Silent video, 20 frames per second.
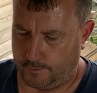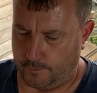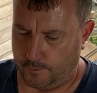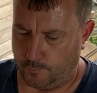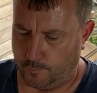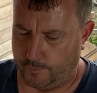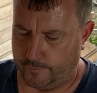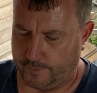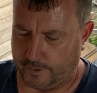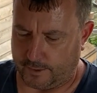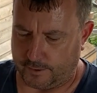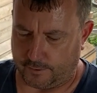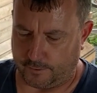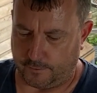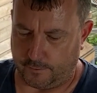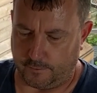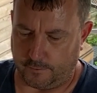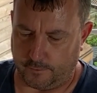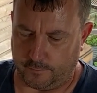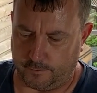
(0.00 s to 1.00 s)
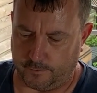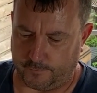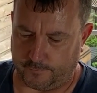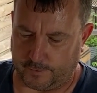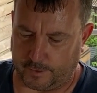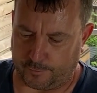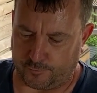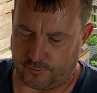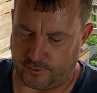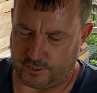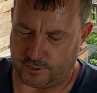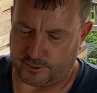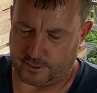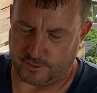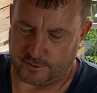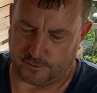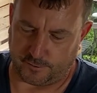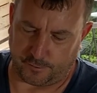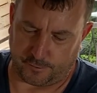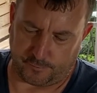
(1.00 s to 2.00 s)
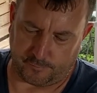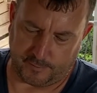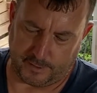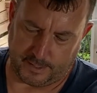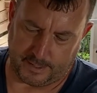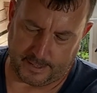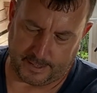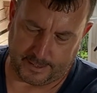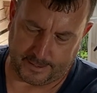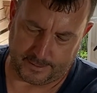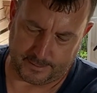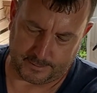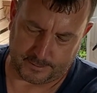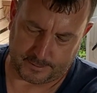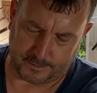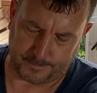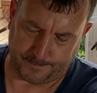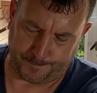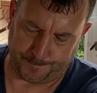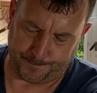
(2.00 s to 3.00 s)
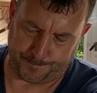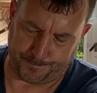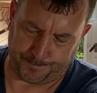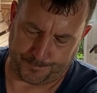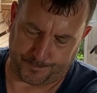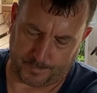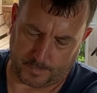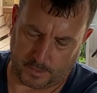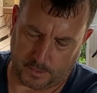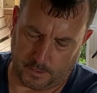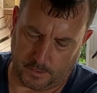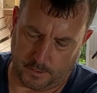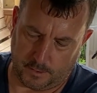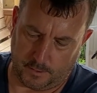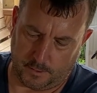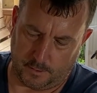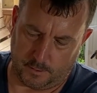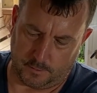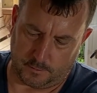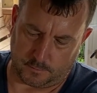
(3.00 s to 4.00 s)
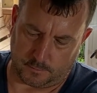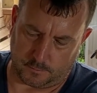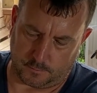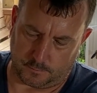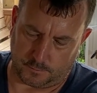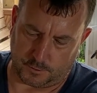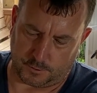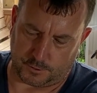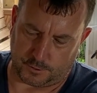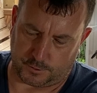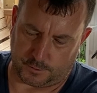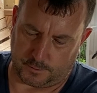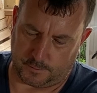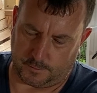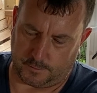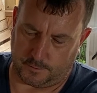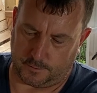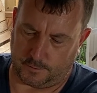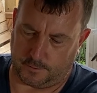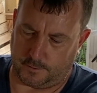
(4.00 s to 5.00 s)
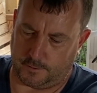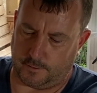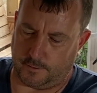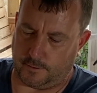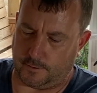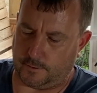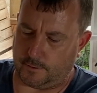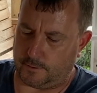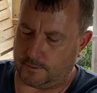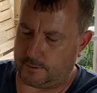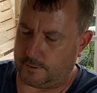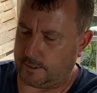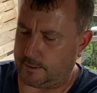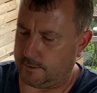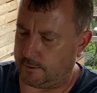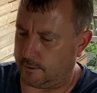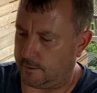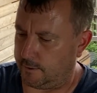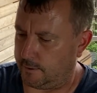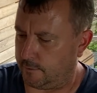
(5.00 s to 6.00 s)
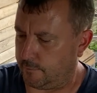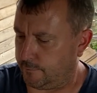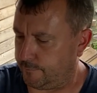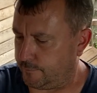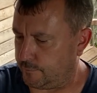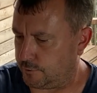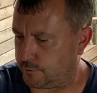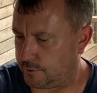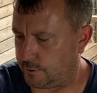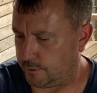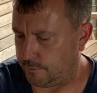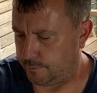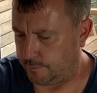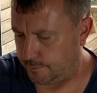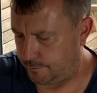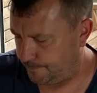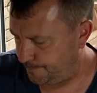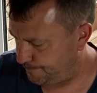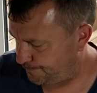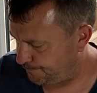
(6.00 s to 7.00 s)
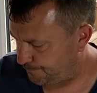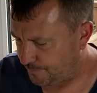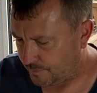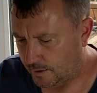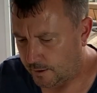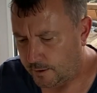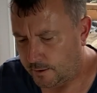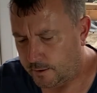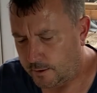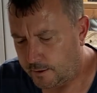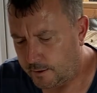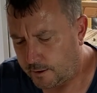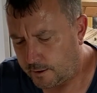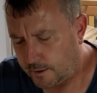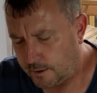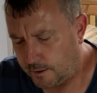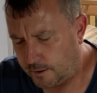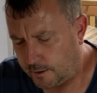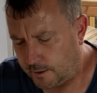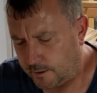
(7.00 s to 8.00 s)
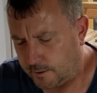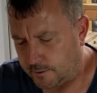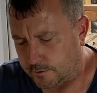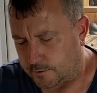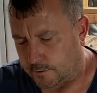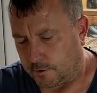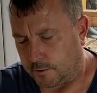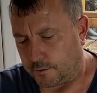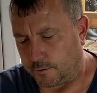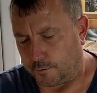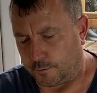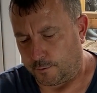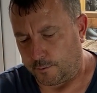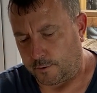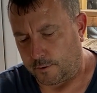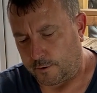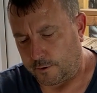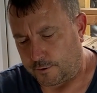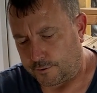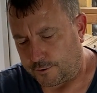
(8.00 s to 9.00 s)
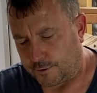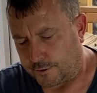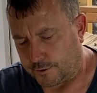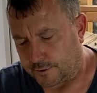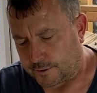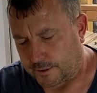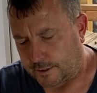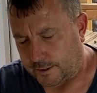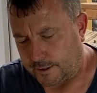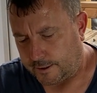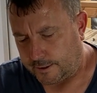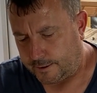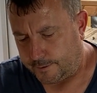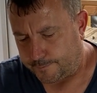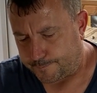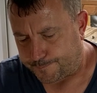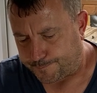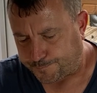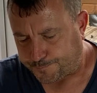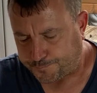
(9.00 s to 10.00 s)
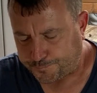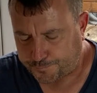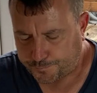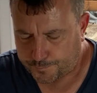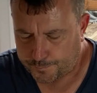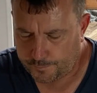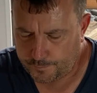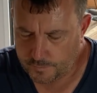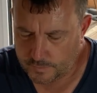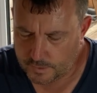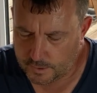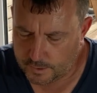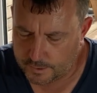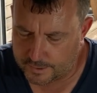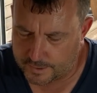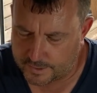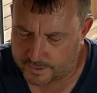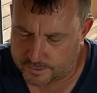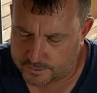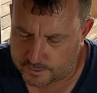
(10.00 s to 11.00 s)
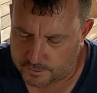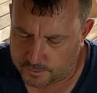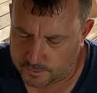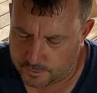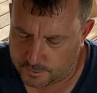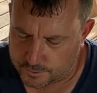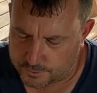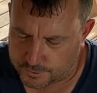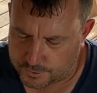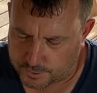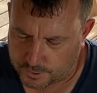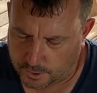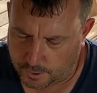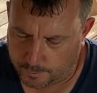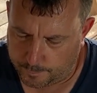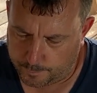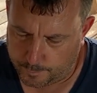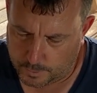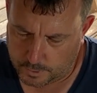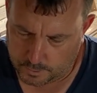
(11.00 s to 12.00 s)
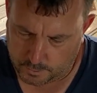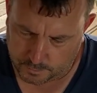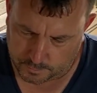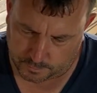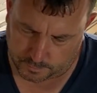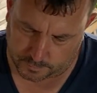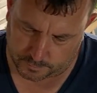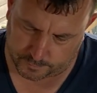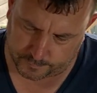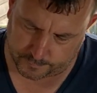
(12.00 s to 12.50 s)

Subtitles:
we've had the separation into 3 layers. So I'll just take the lid off and show you. So as you can see, there's a scum that has